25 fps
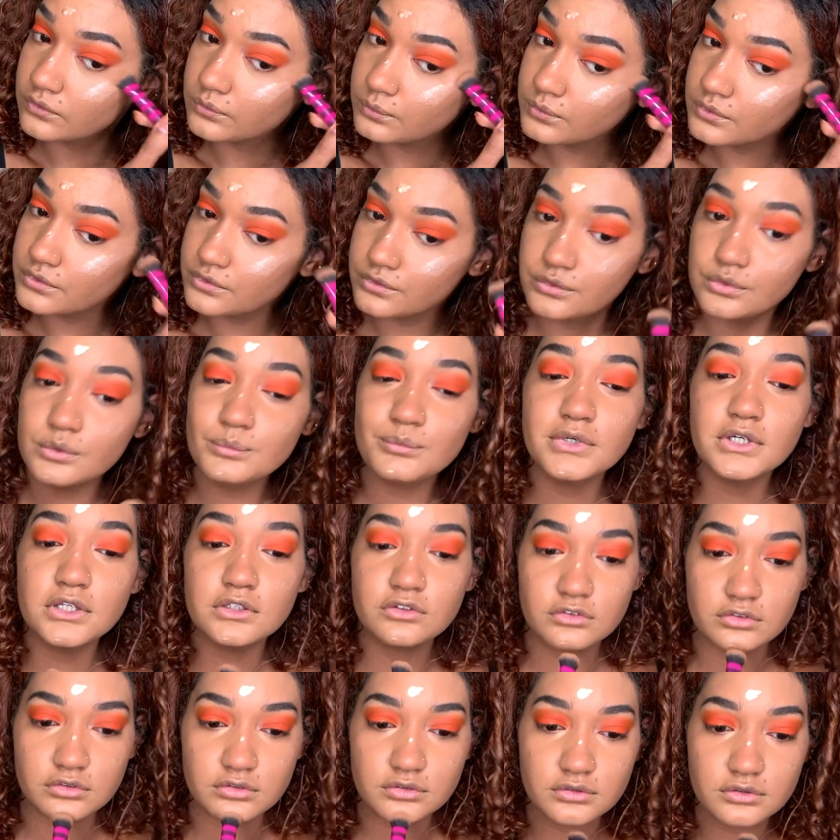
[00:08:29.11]
This was too
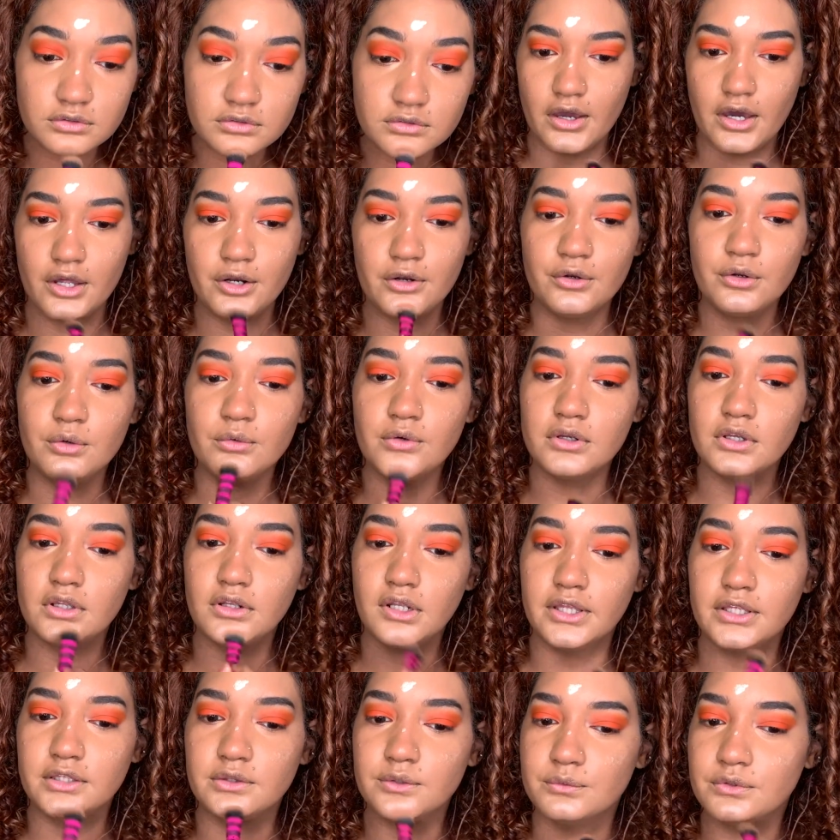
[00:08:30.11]
much. I don't know why I
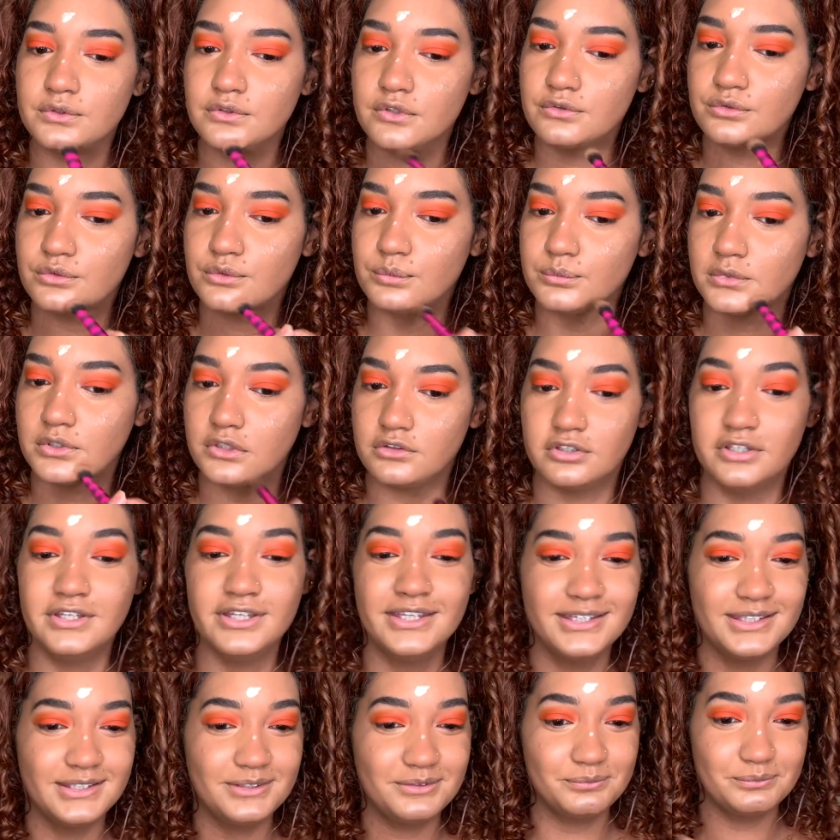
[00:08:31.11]
like doing this to my
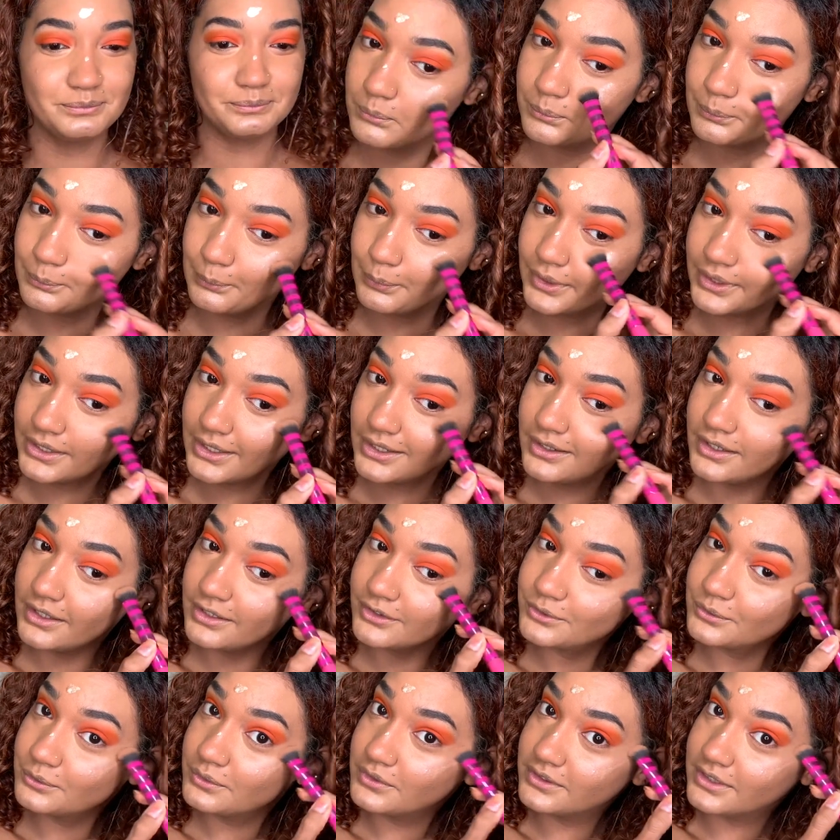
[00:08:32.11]
chin, but I
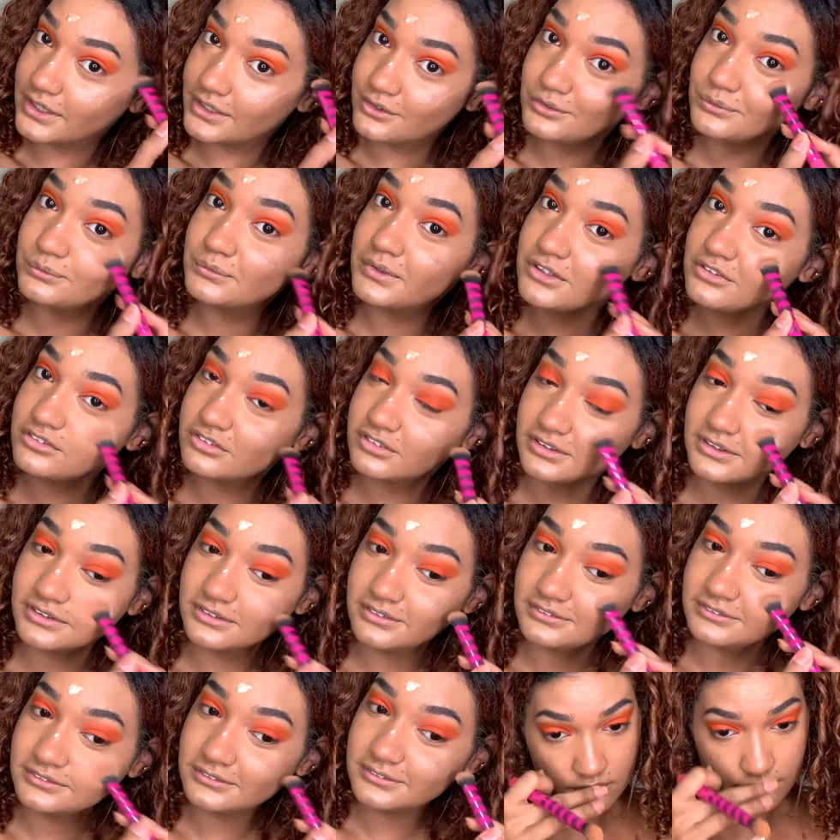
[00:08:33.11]
like doing that to my
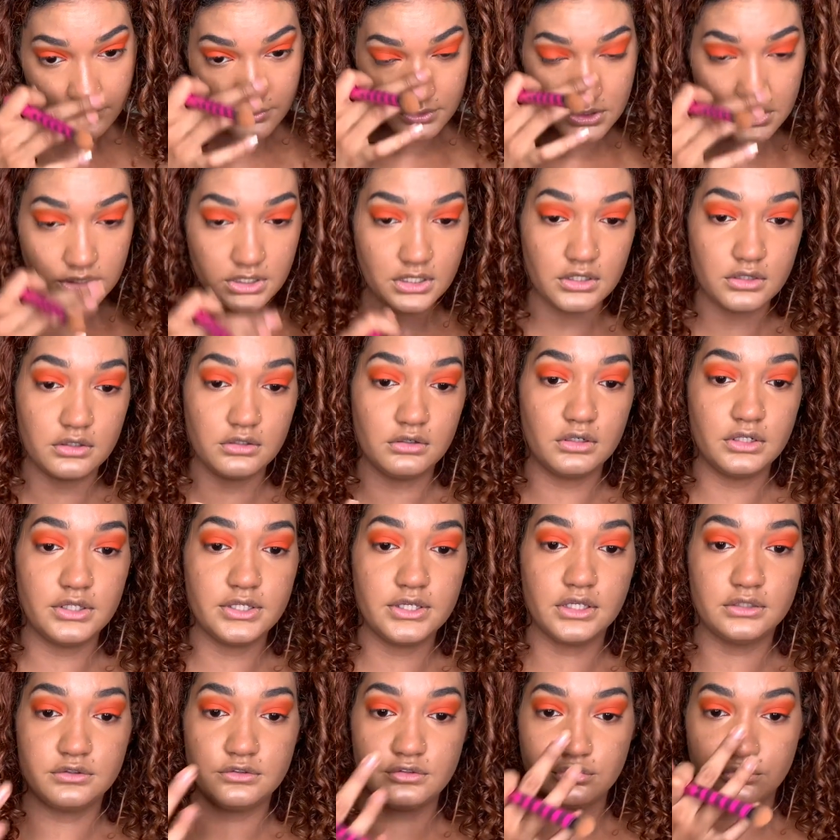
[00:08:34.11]
chin. I feel like I literally
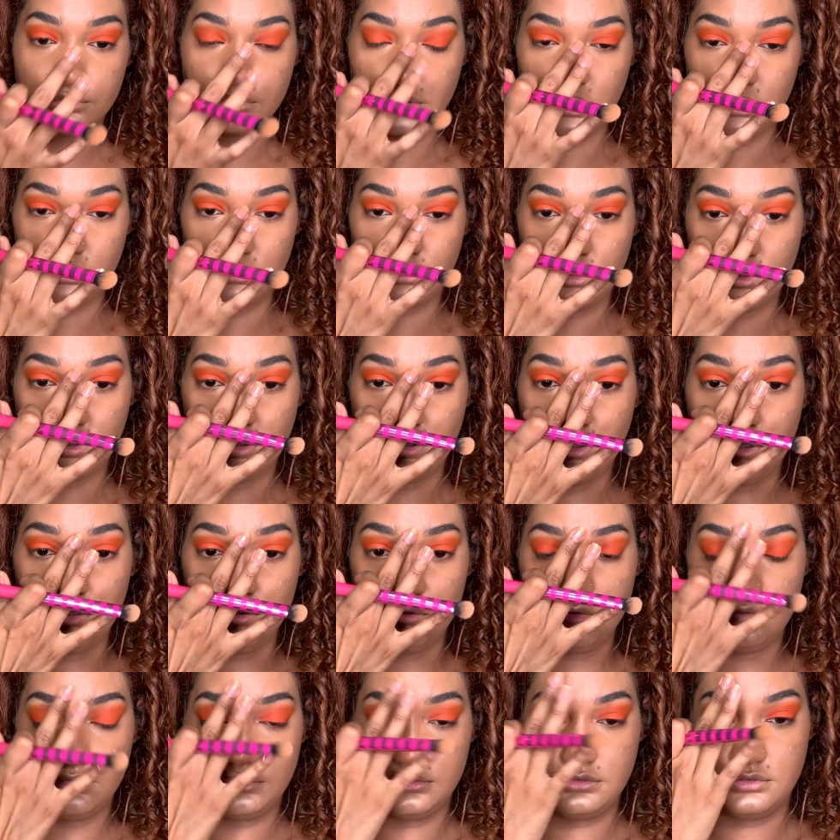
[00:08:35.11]
get distracted
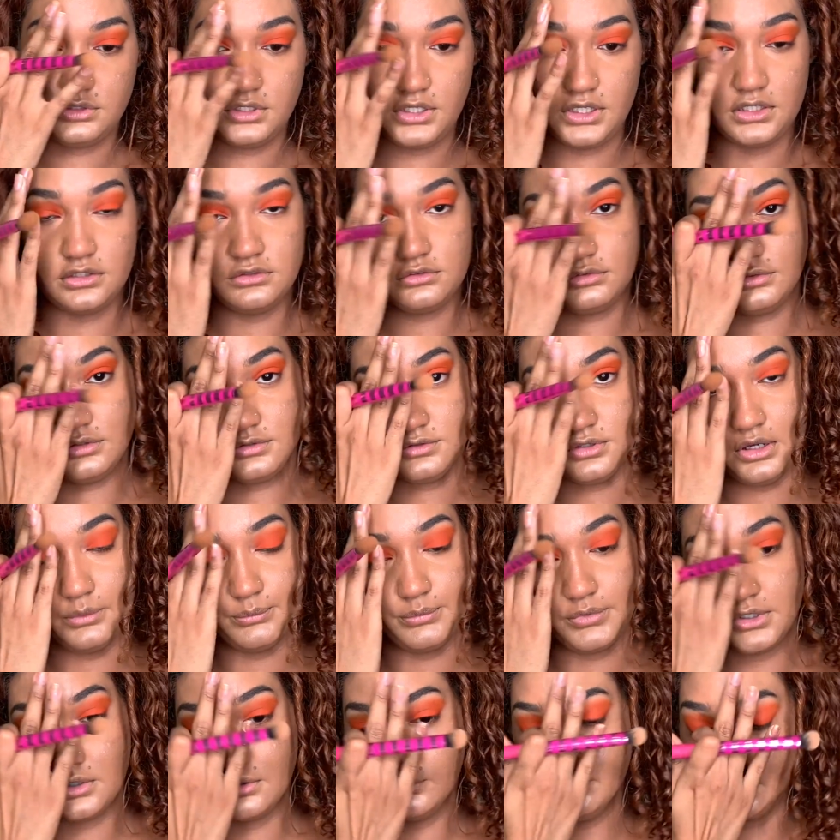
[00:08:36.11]
and change the
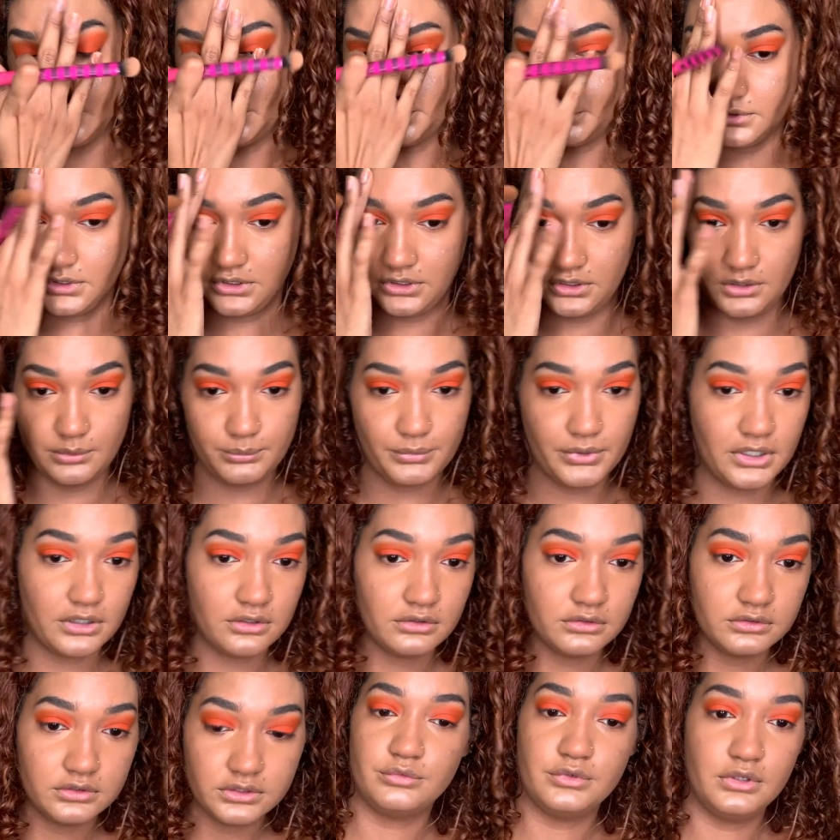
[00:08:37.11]
topic of what I'm talking
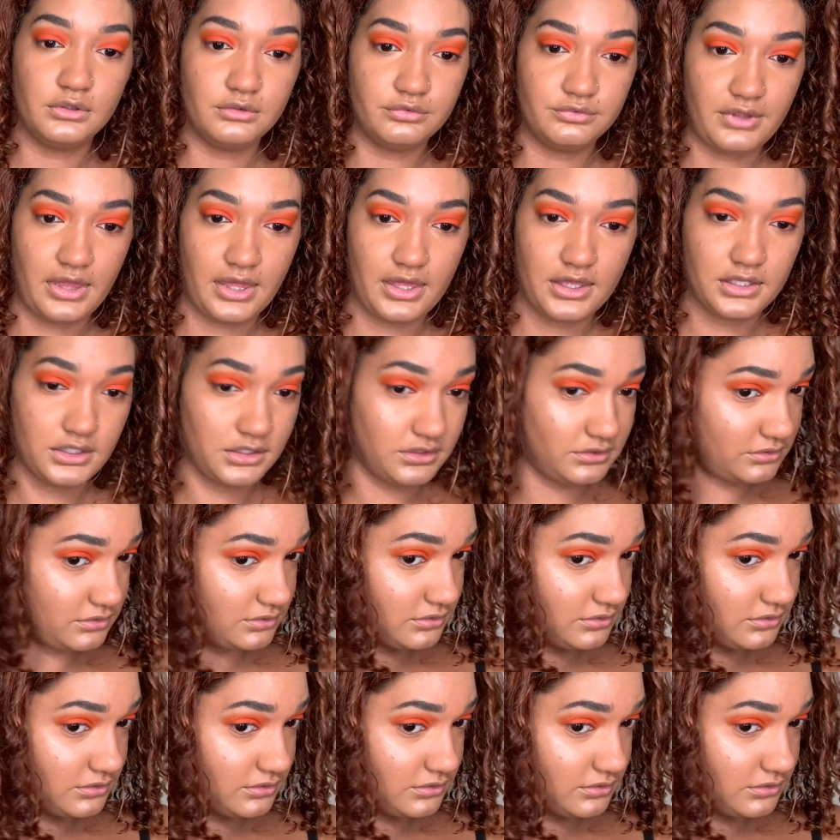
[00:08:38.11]
about real fast.